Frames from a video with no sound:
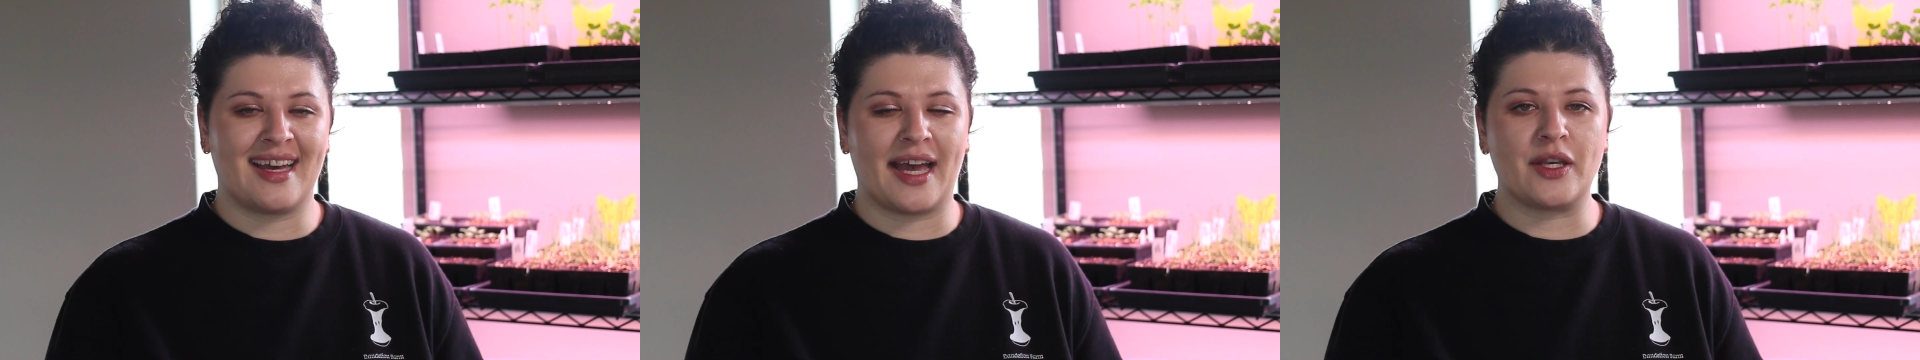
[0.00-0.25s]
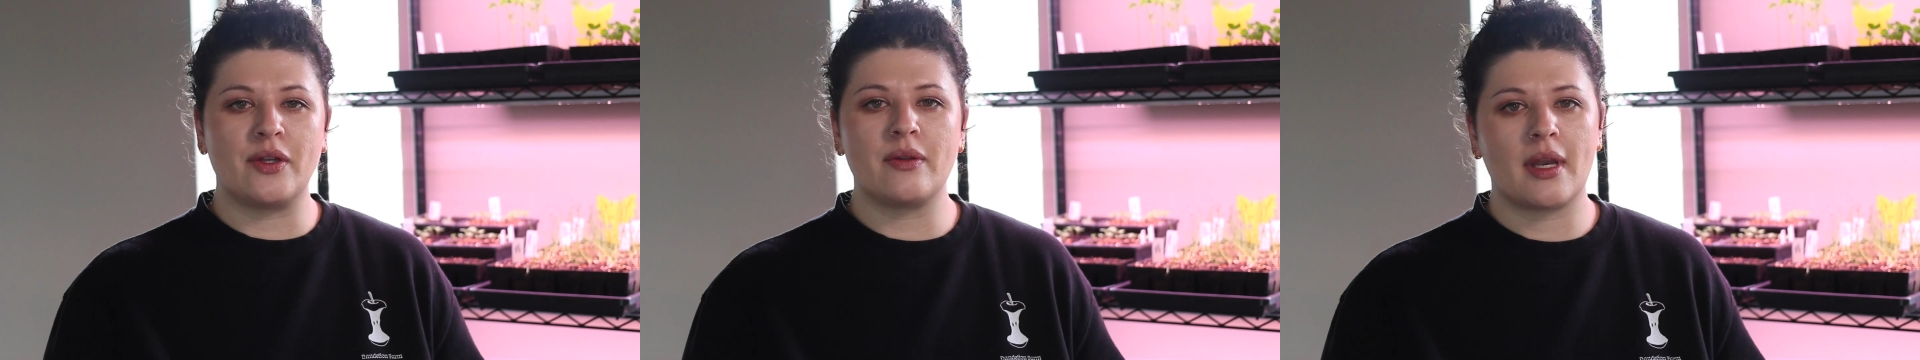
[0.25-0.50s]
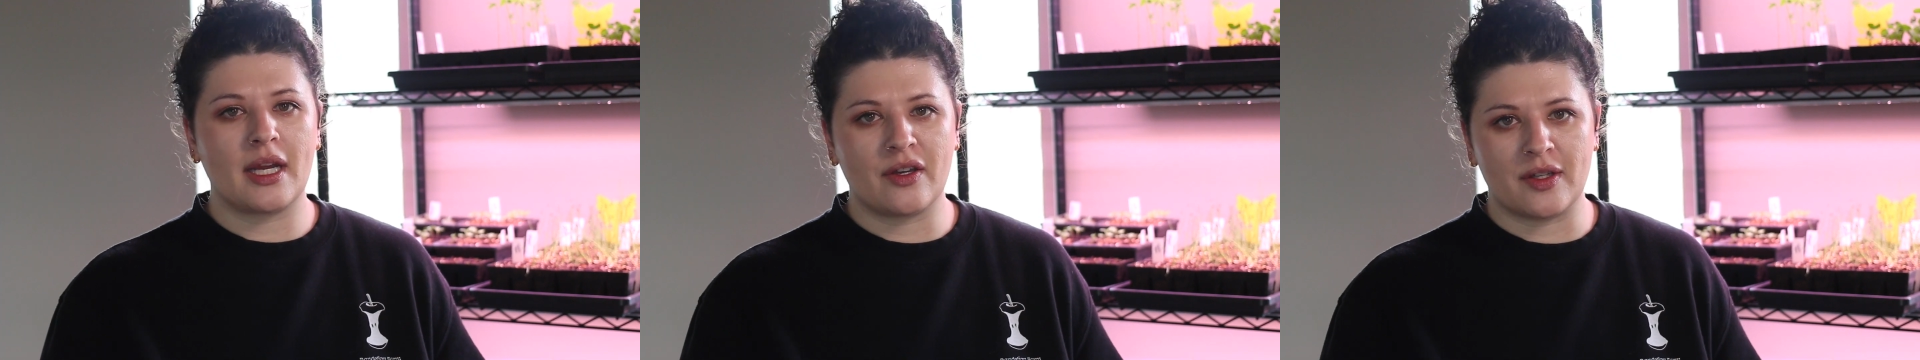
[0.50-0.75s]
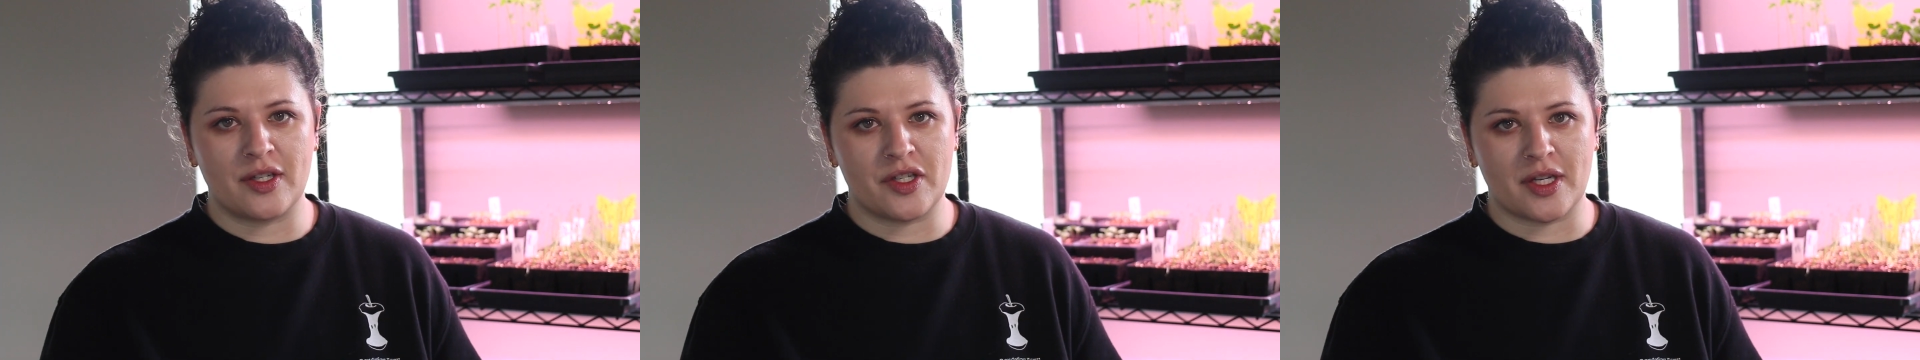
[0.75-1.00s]
I knew that I
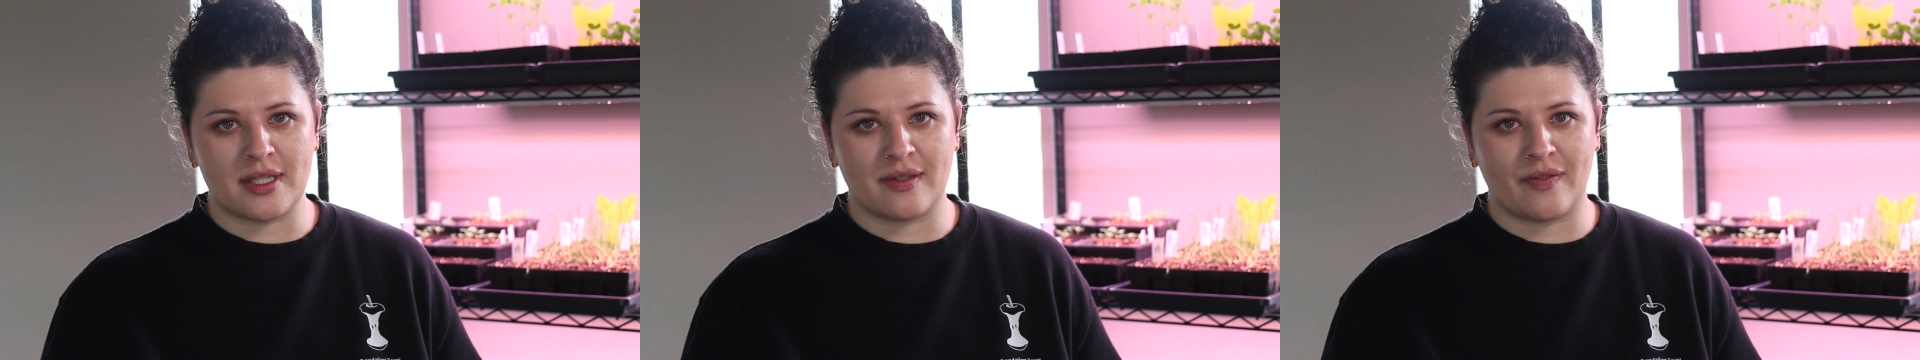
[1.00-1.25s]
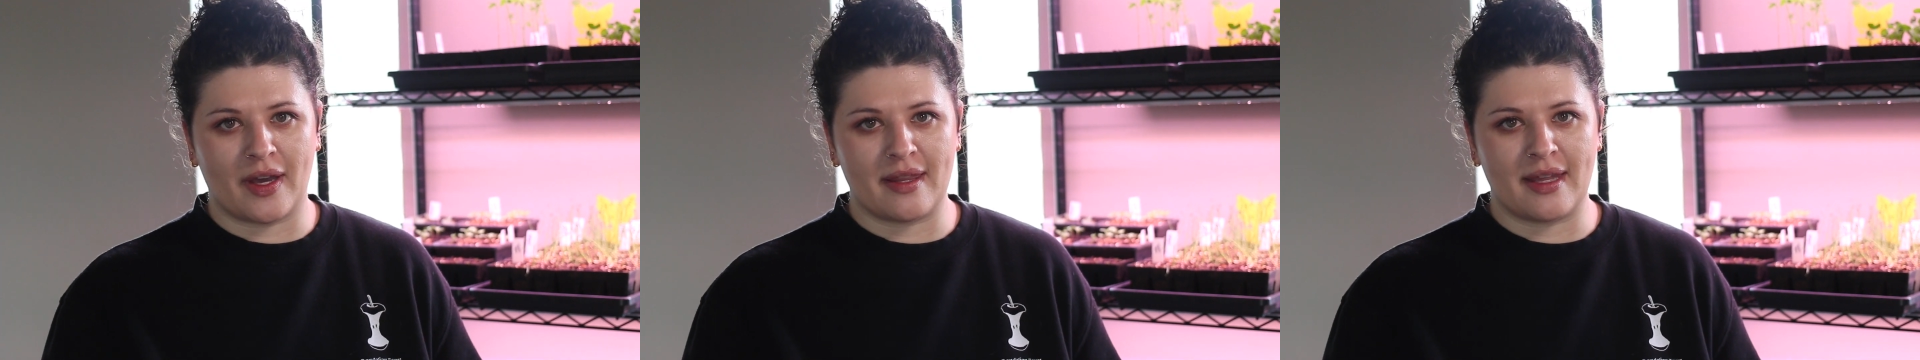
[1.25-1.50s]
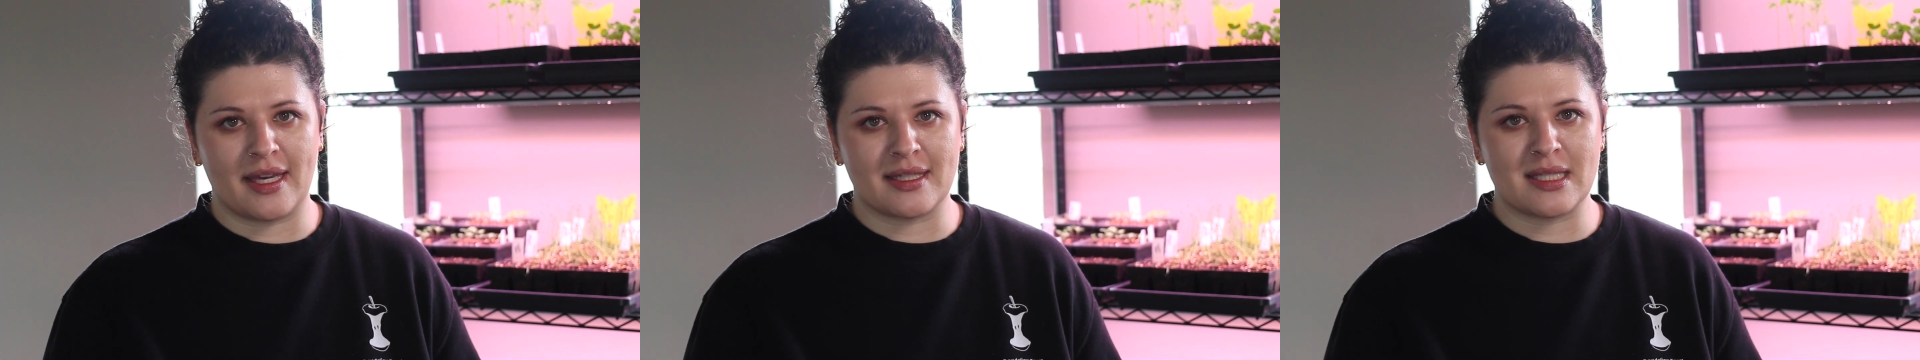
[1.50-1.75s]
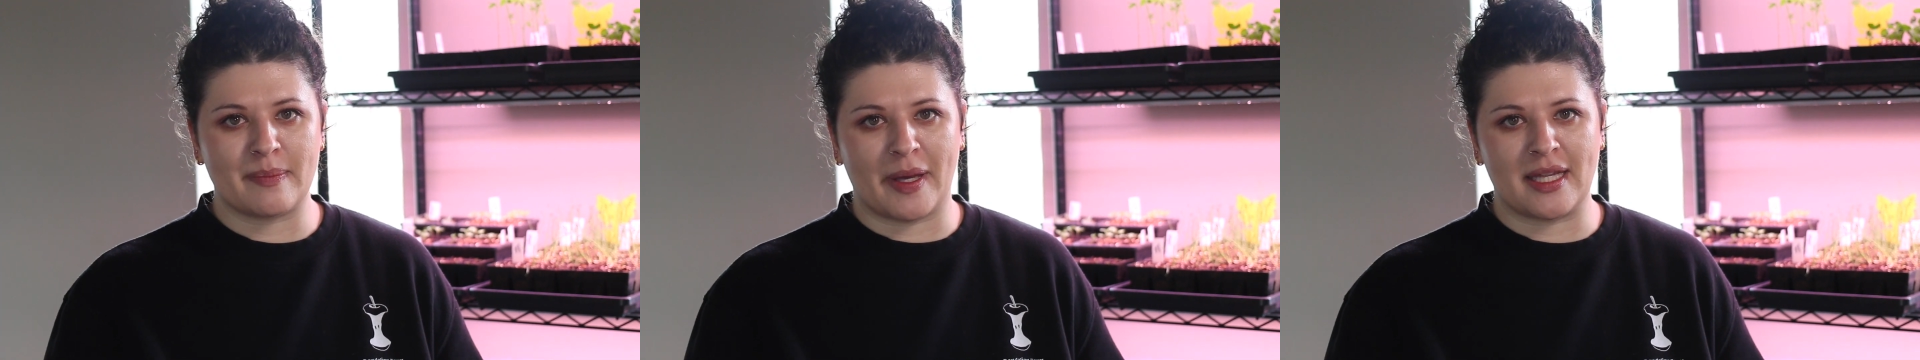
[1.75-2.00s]
couldn't justify the
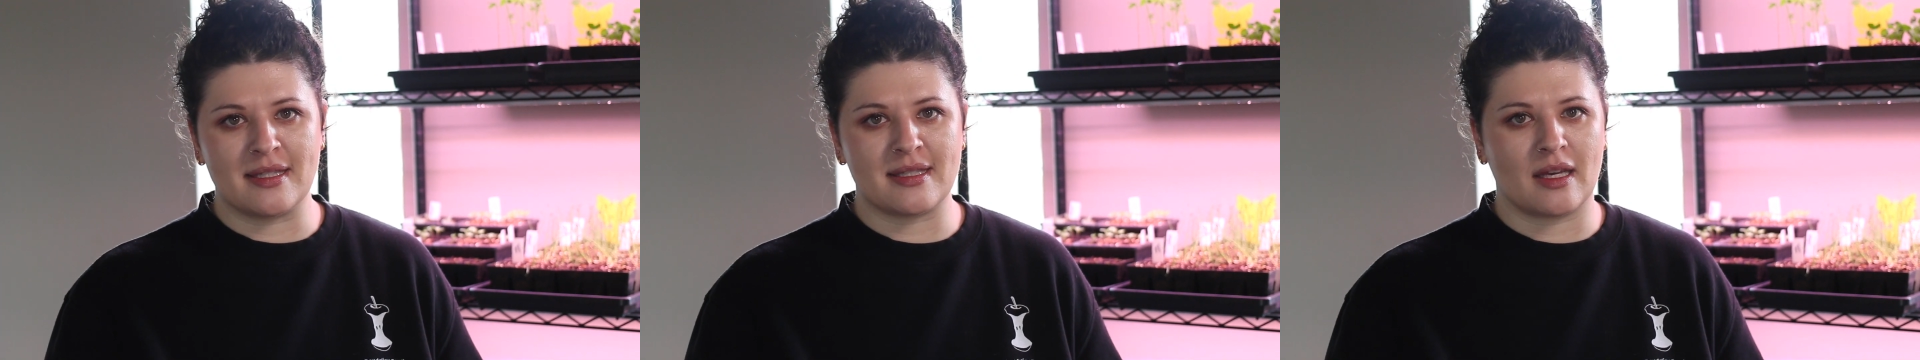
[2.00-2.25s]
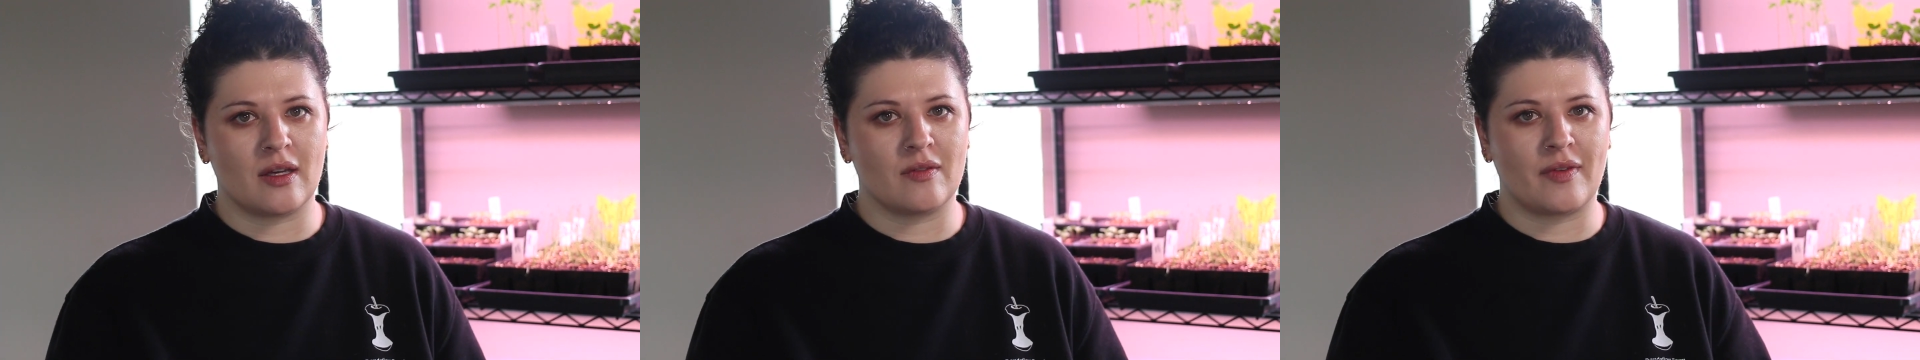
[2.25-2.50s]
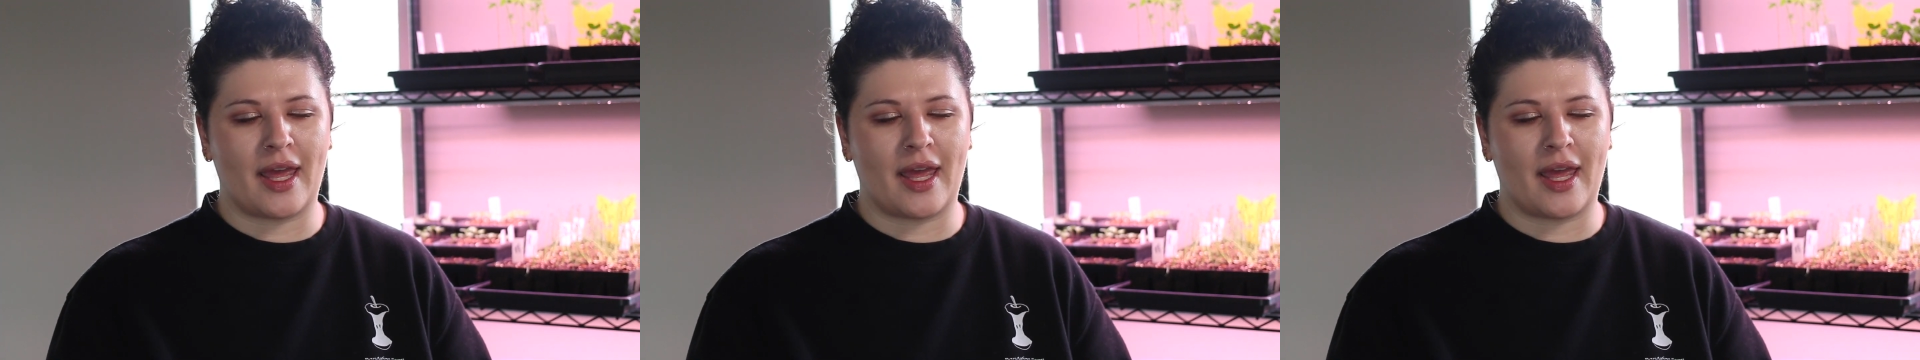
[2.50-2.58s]
expense of